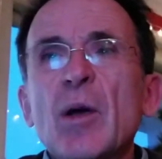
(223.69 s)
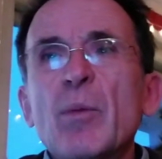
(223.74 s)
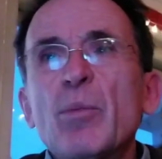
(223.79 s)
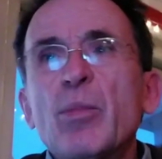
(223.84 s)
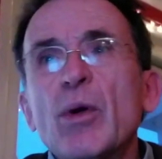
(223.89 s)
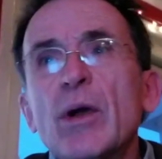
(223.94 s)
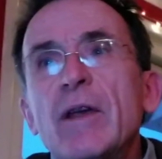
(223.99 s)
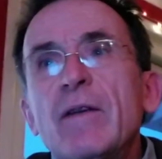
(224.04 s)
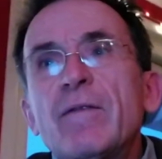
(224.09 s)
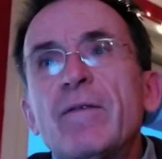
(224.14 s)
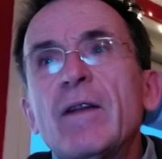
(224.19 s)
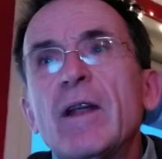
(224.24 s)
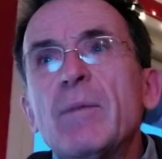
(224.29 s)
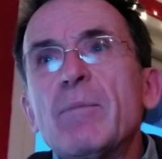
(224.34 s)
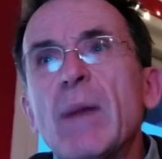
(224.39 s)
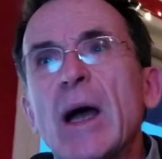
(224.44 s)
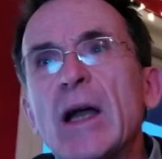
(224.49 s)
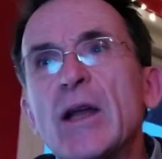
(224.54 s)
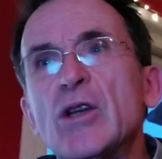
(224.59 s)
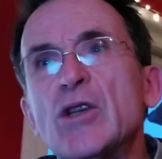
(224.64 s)
briefly
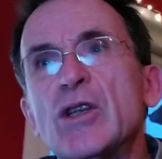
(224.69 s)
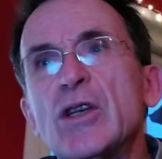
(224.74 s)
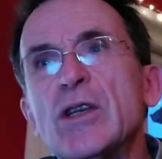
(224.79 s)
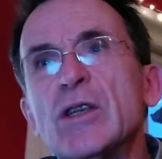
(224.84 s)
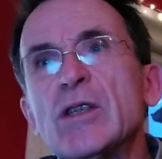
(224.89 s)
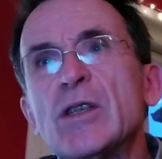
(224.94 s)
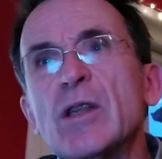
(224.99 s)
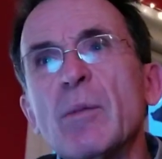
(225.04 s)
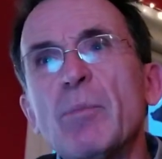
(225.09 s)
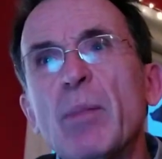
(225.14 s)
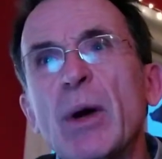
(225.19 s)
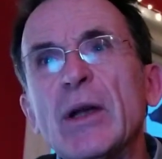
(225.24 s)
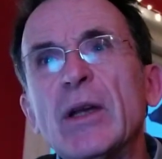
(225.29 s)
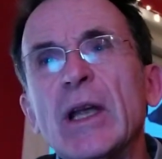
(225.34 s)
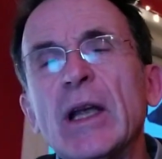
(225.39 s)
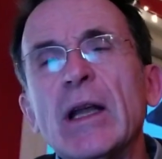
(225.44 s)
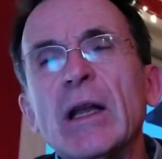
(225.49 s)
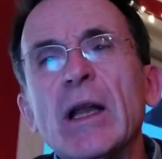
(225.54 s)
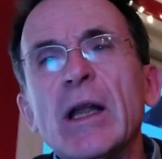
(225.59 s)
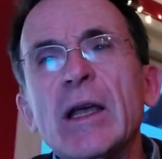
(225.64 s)
matches the
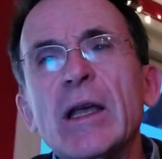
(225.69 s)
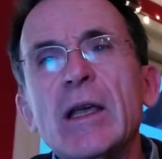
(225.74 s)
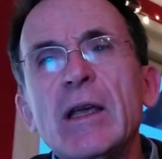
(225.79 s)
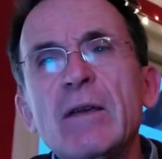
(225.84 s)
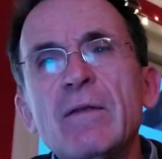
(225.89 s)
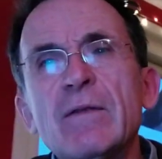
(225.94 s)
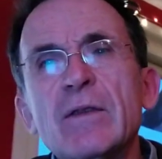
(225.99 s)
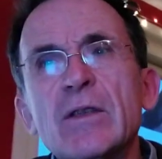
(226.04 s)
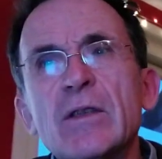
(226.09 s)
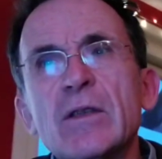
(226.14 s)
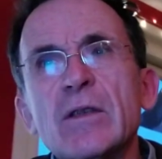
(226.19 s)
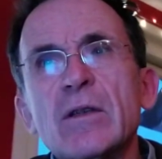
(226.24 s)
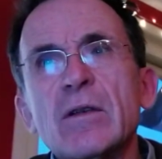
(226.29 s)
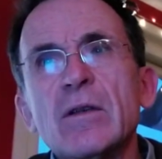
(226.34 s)
budding leaves.